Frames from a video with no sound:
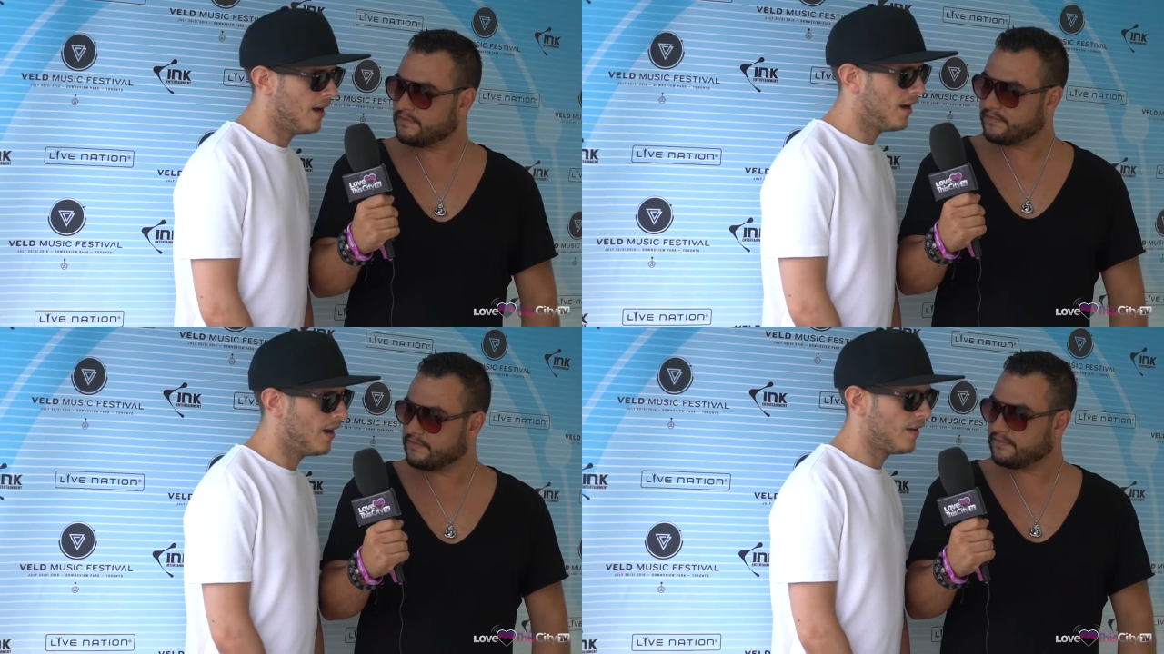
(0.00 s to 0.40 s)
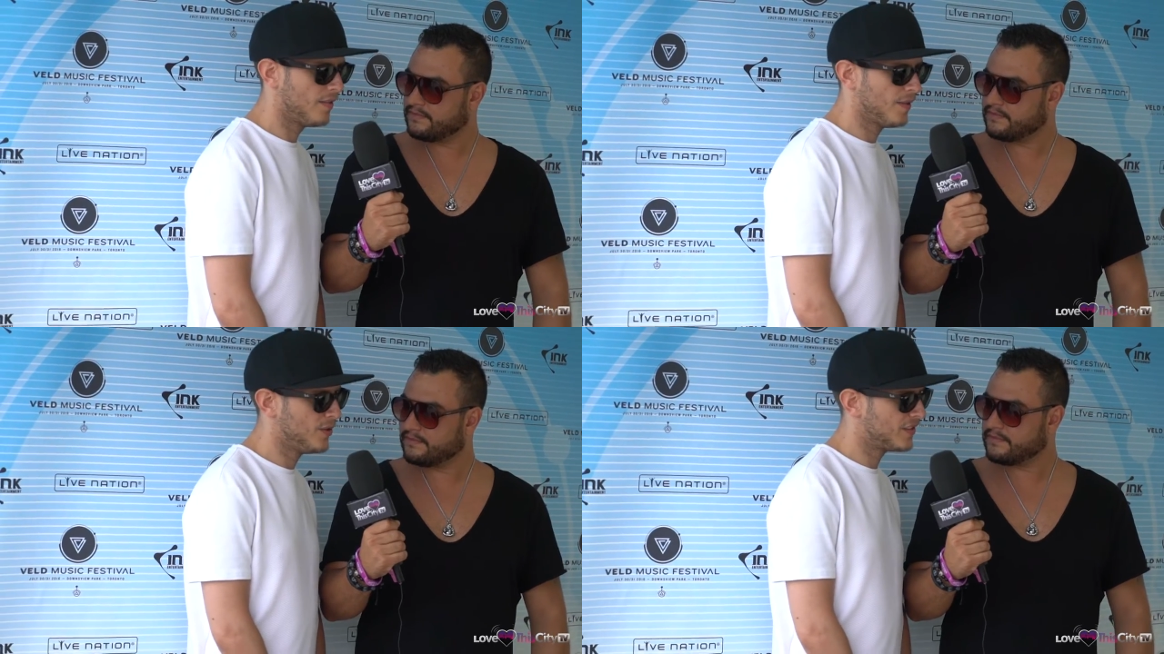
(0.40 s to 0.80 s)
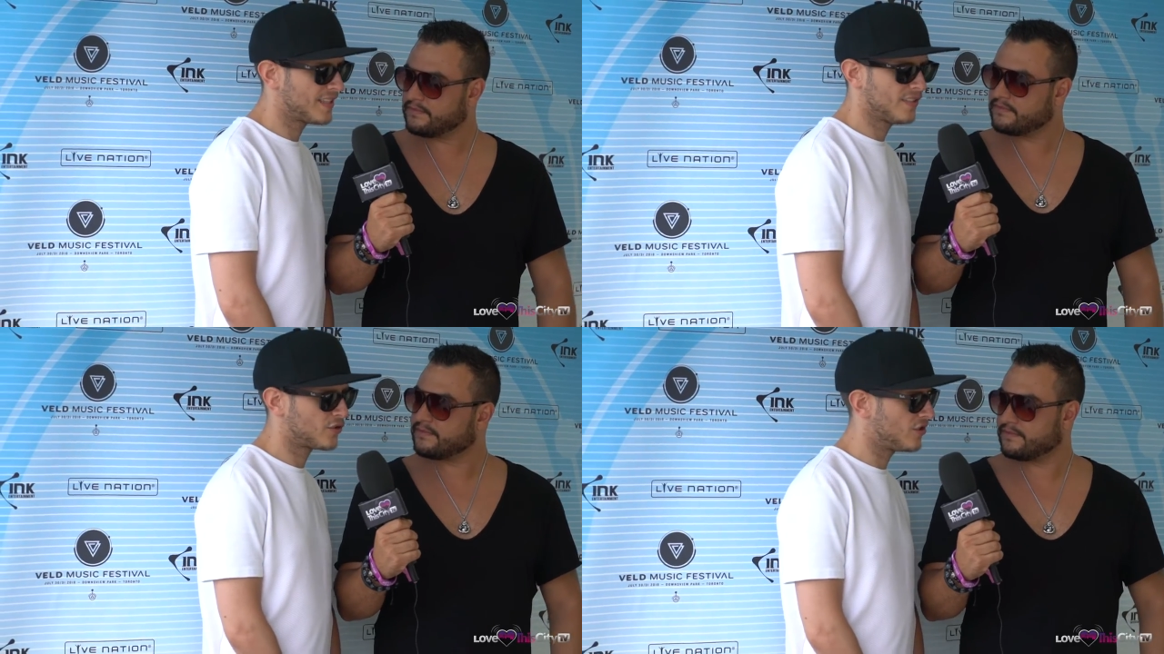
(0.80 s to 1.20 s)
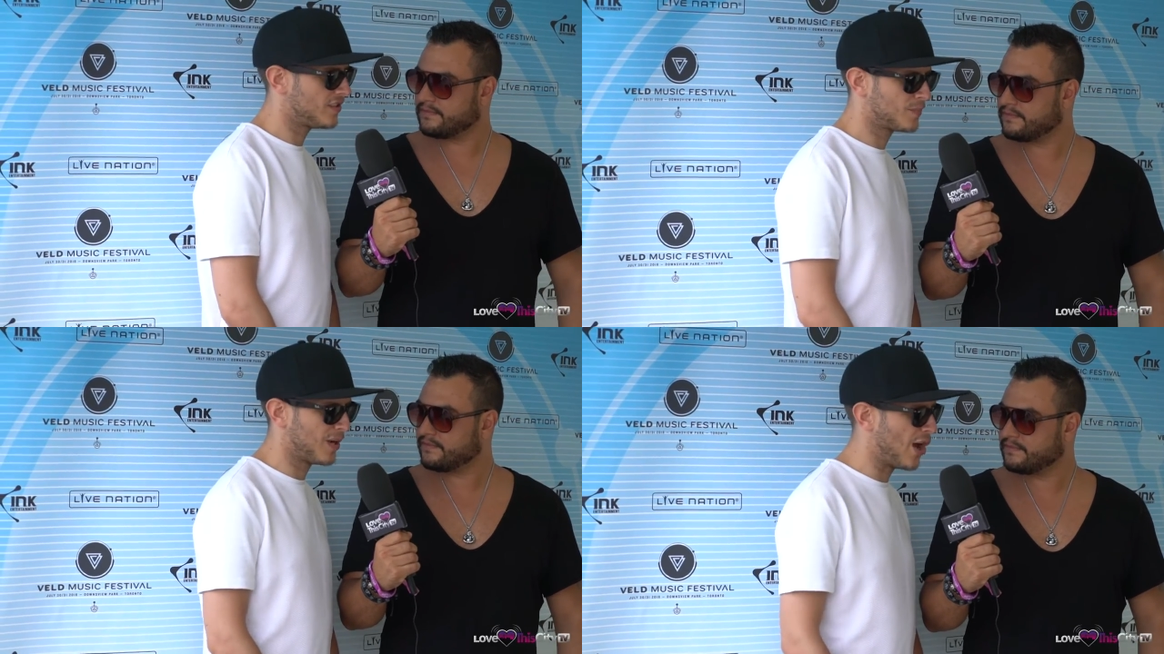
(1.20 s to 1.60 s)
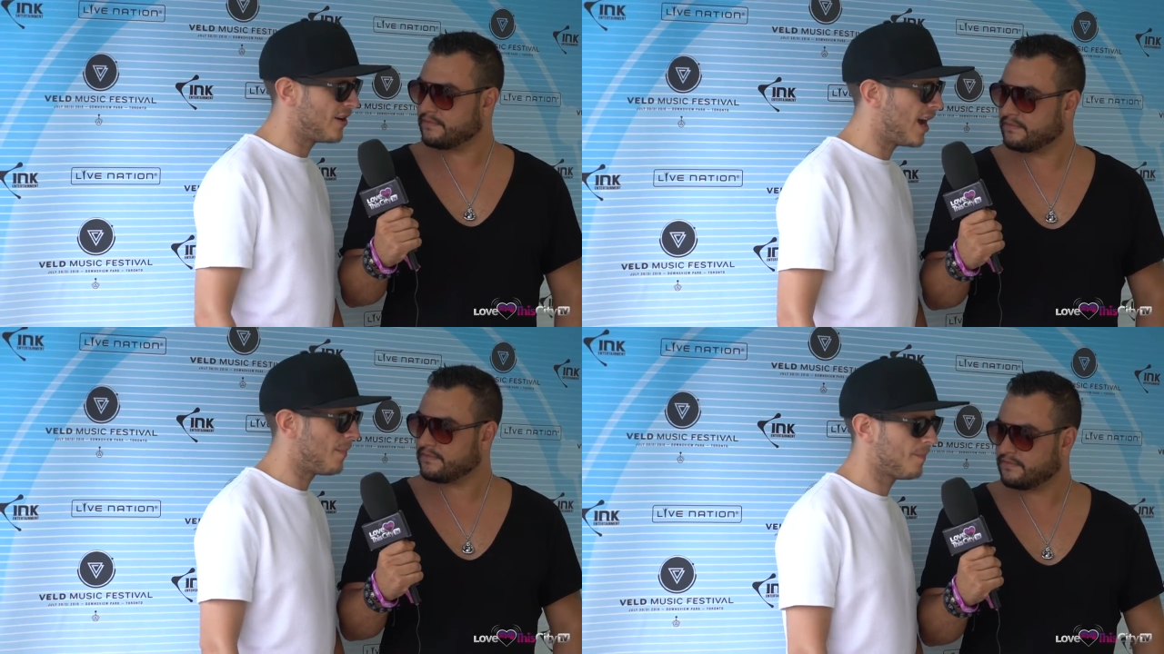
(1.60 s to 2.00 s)
Speaker 1: Uh, the music industry is just
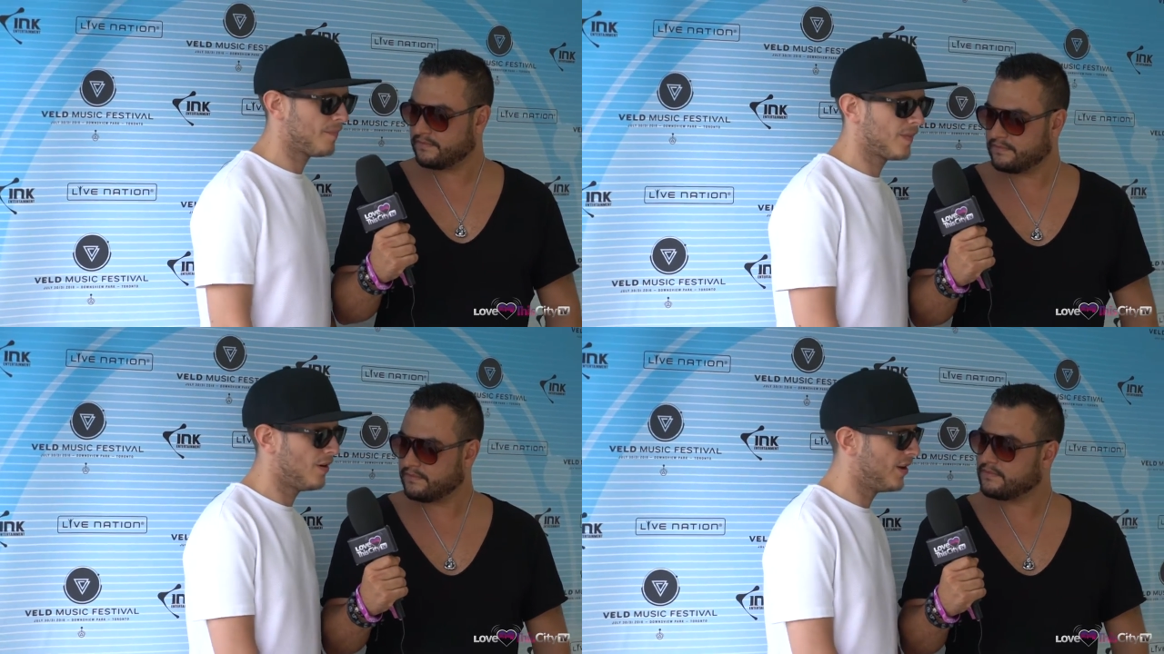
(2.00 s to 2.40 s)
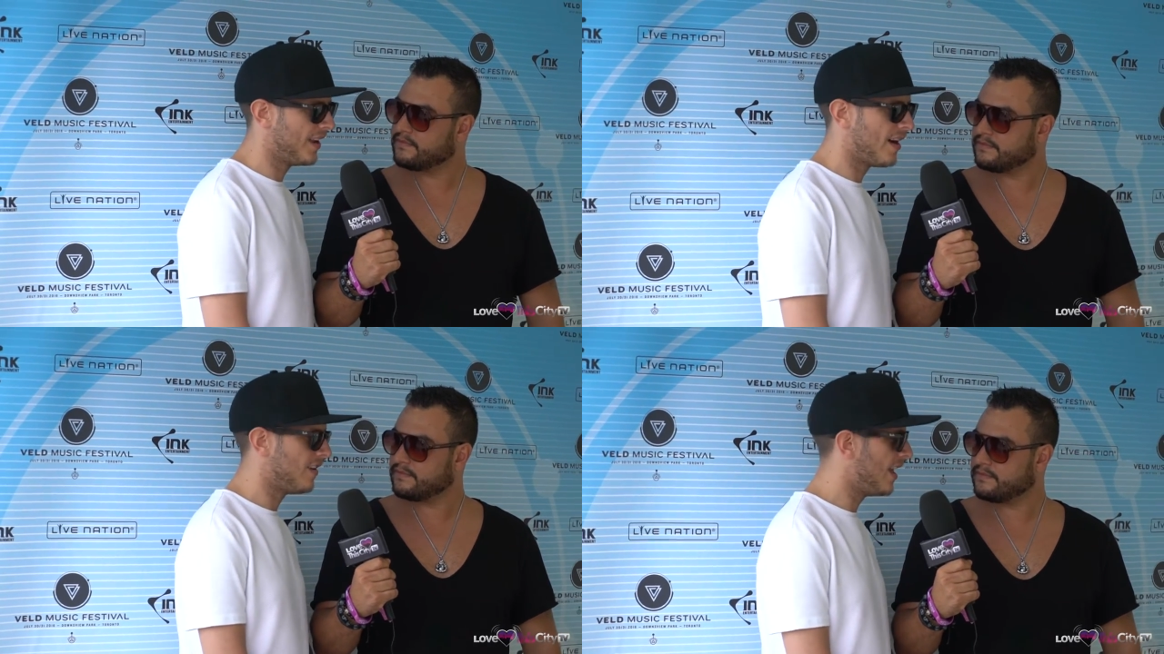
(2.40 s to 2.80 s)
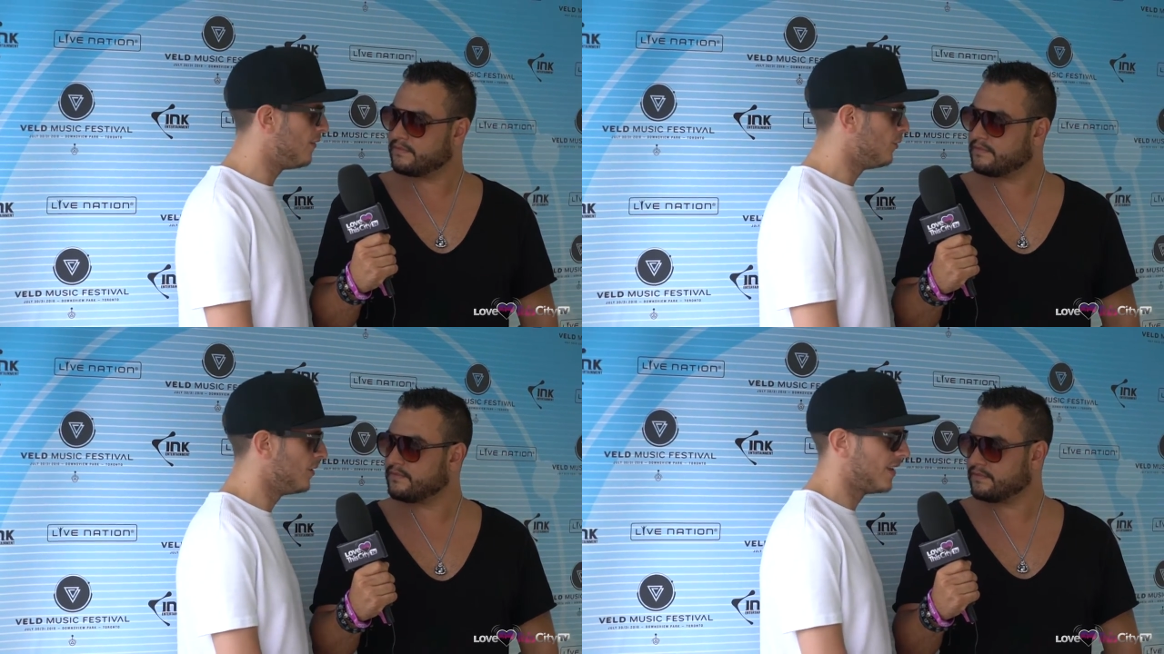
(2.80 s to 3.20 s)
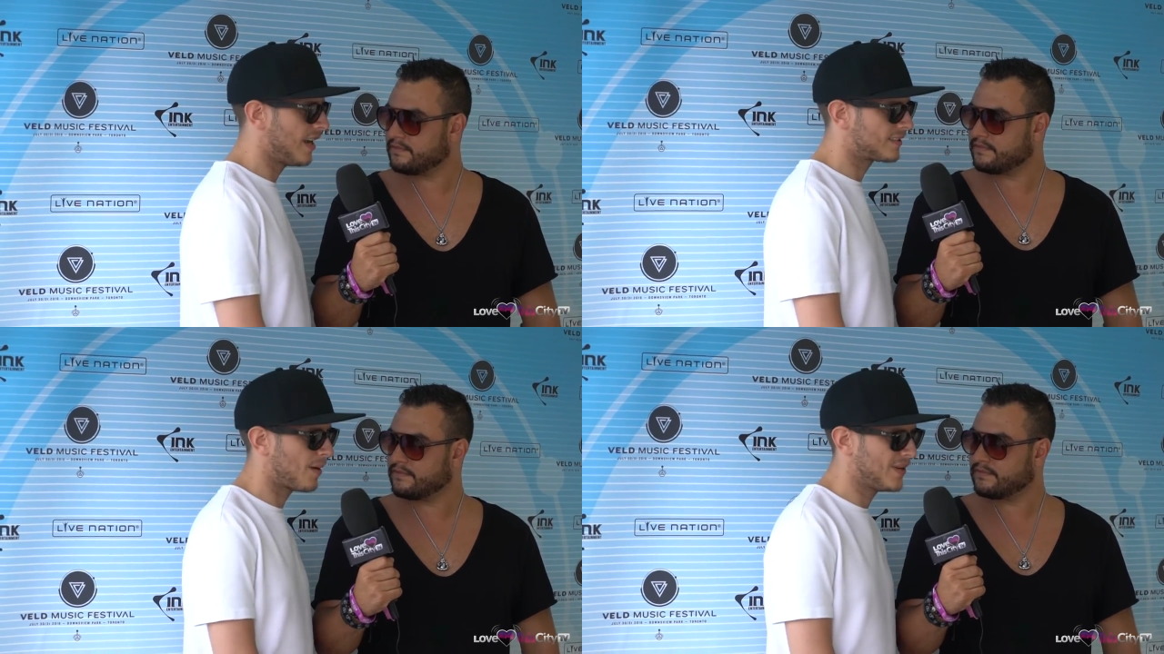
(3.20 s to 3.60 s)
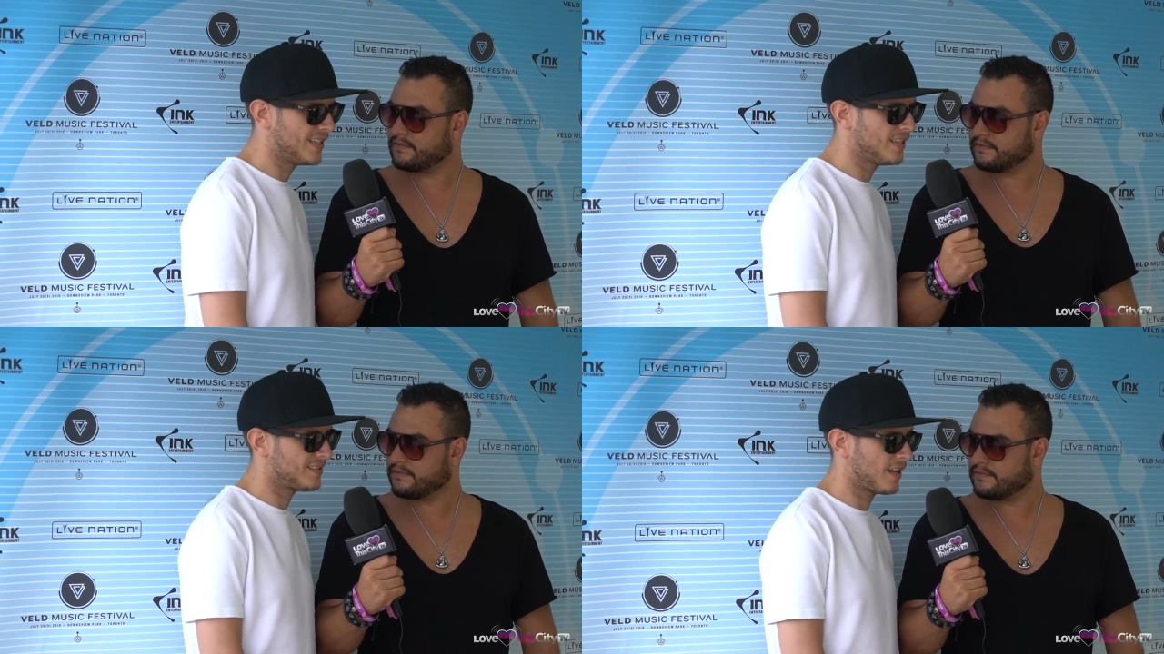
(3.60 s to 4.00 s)
blown up on another level in the last
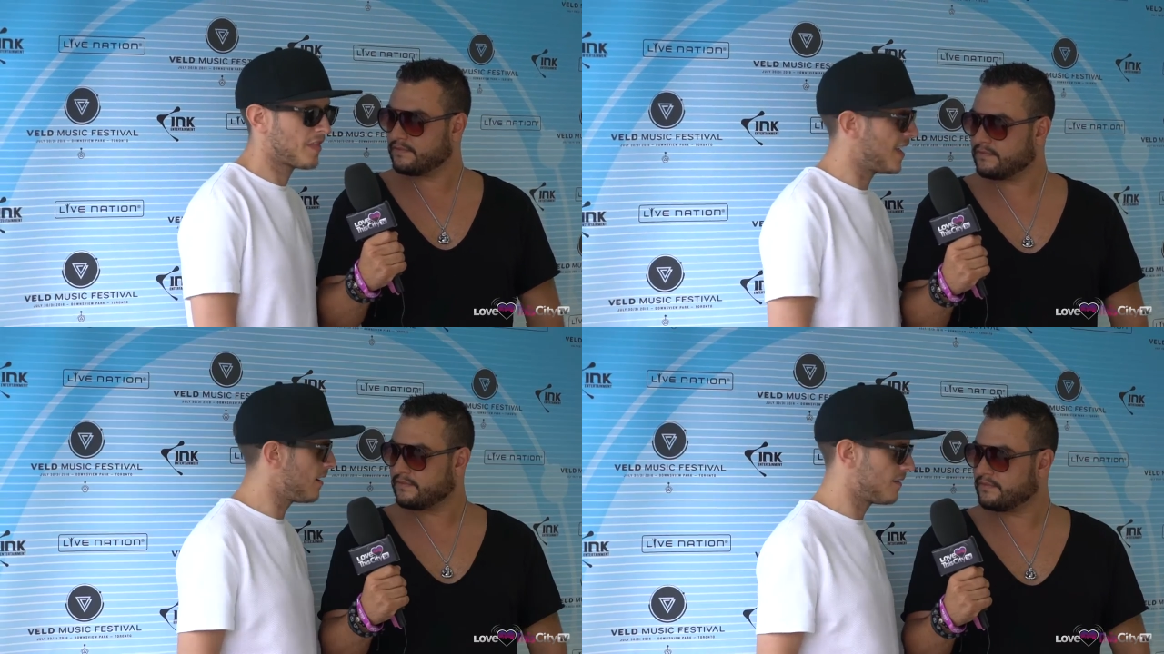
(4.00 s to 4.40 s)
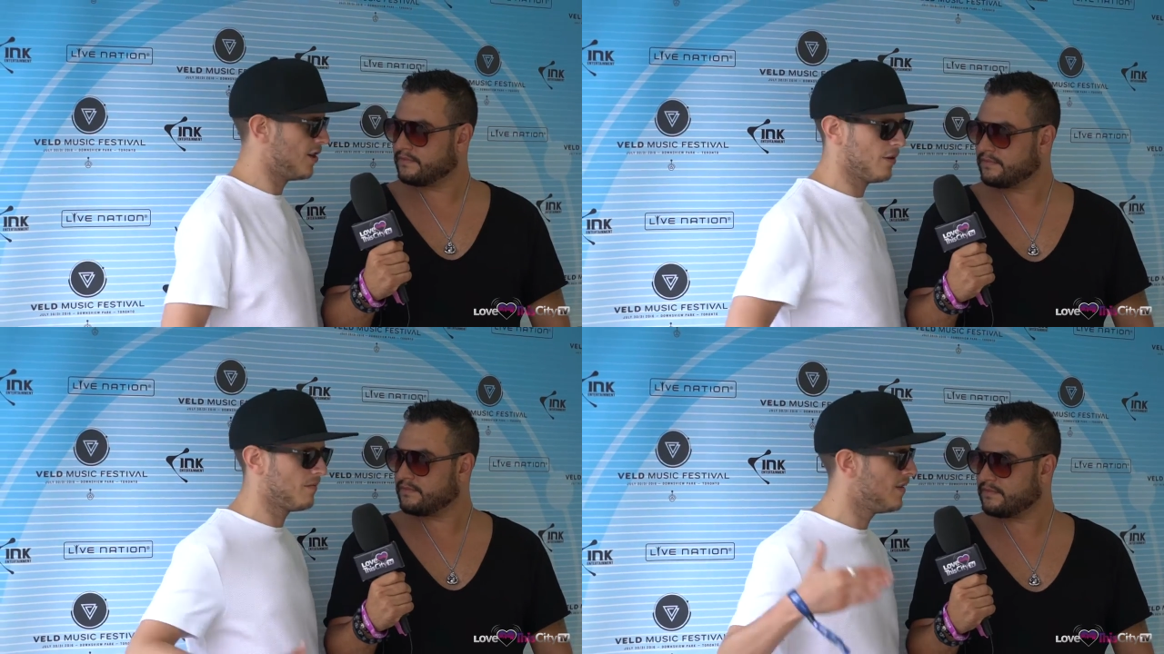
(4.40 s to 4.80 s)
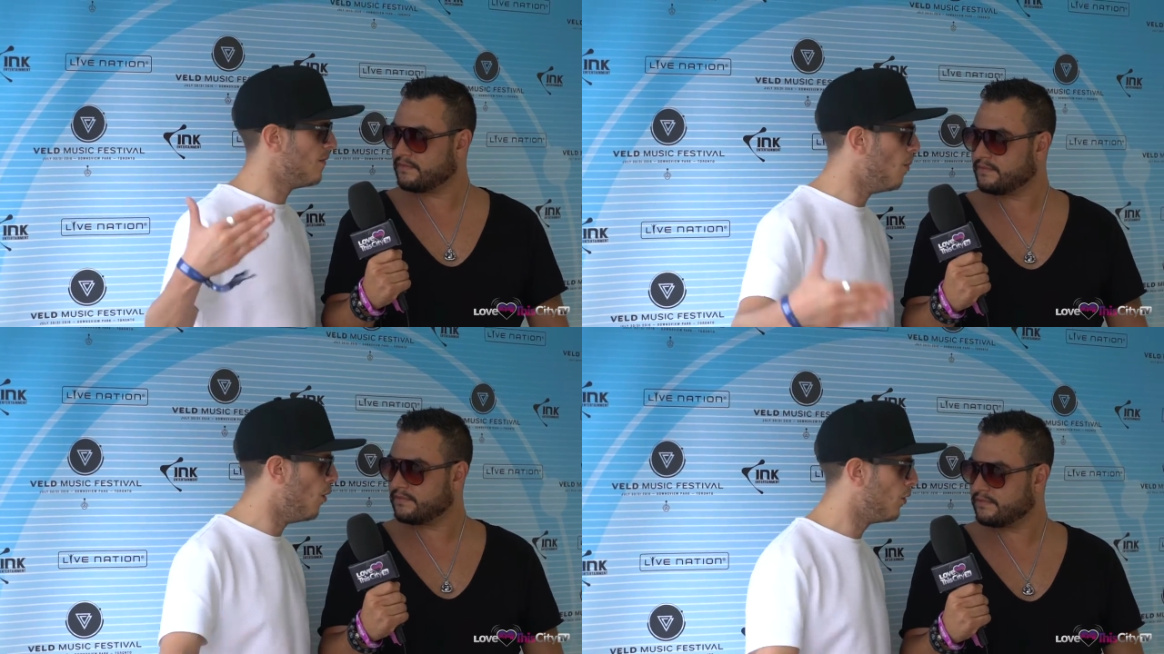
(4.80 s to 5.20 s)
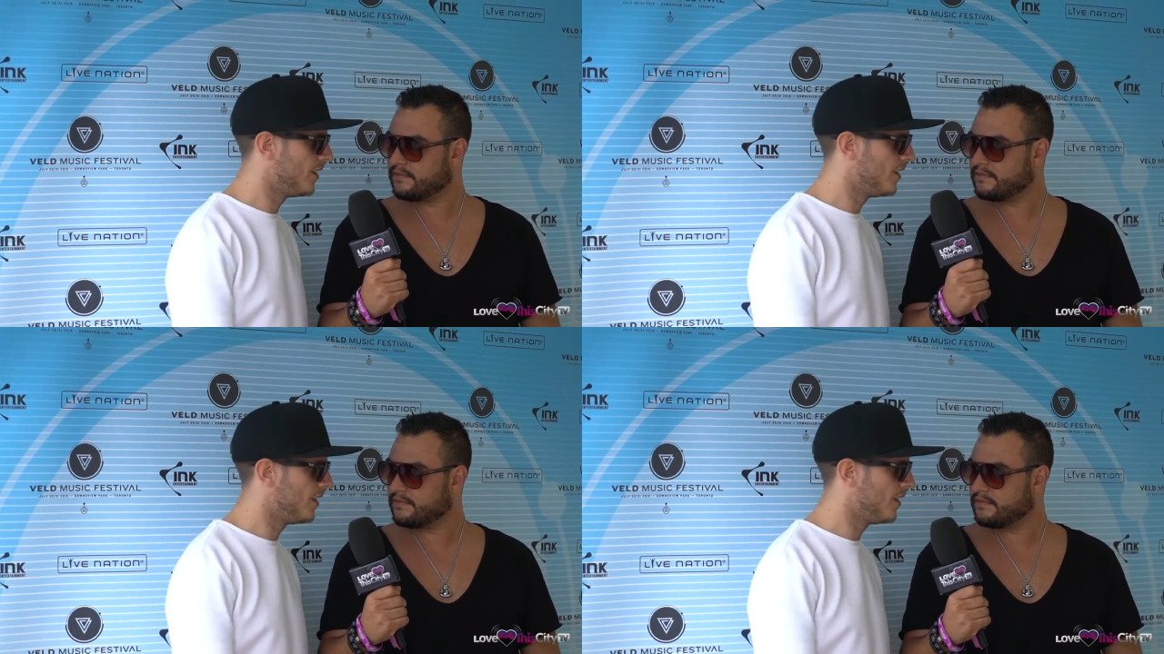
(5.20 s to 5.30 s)
couple of years. I think you know even